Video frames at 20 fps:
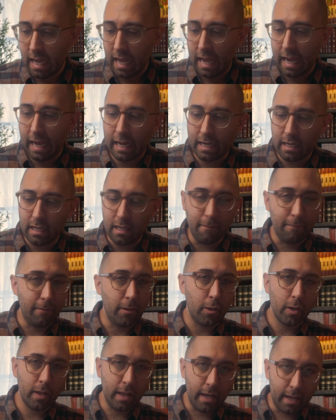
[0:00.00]
And if
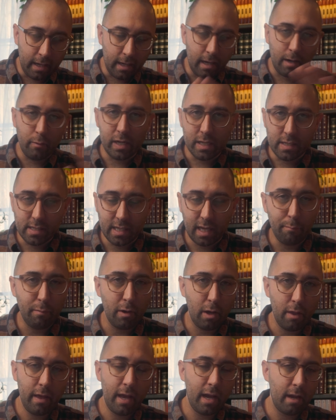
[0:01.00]
you're like, I want to skip
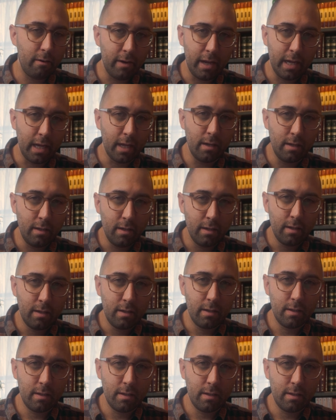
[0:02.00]
all that, Reagan,